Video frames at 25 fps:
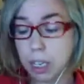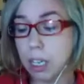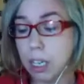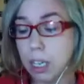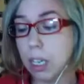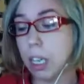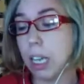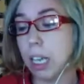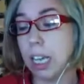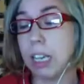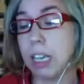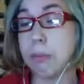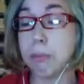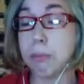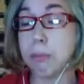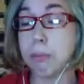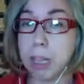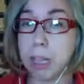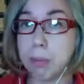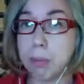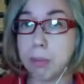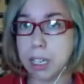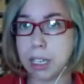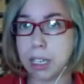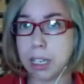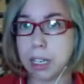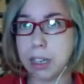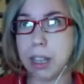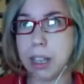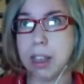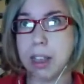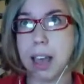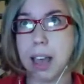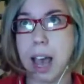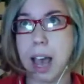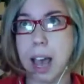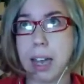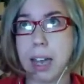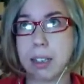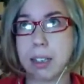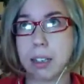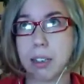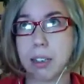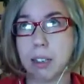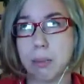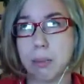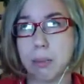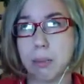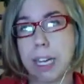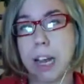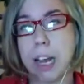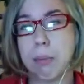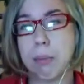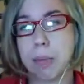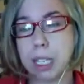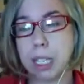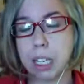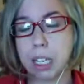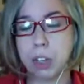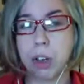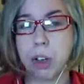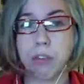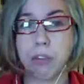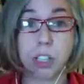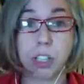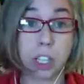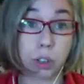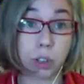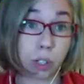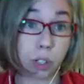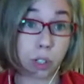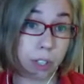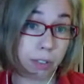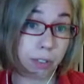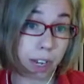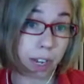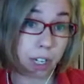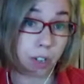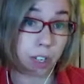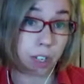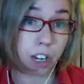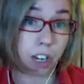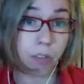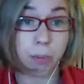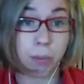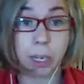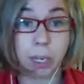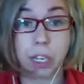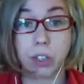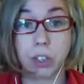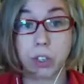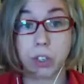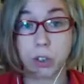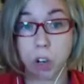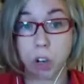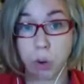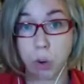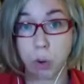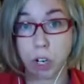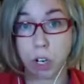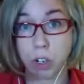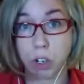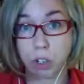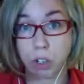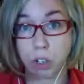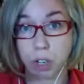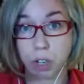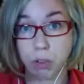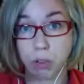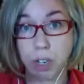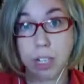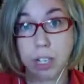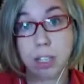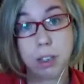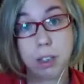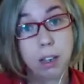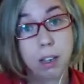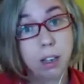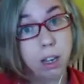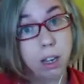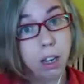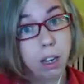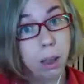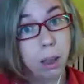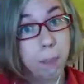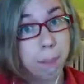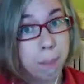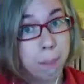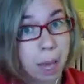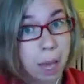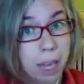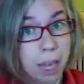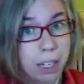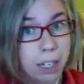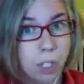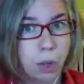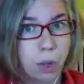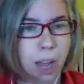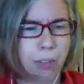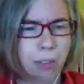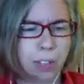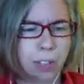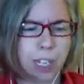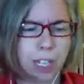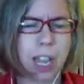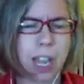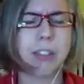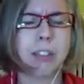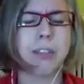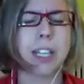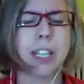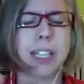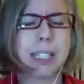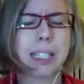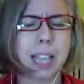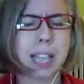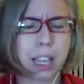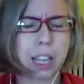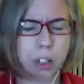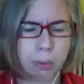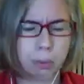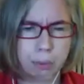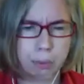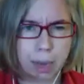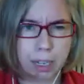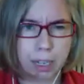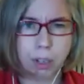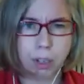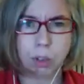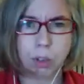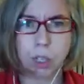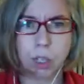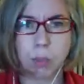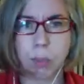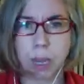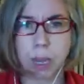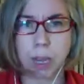It may not mean that you have to literally find your stuff because you know where your stuff is, but you have to kind of like get your mental space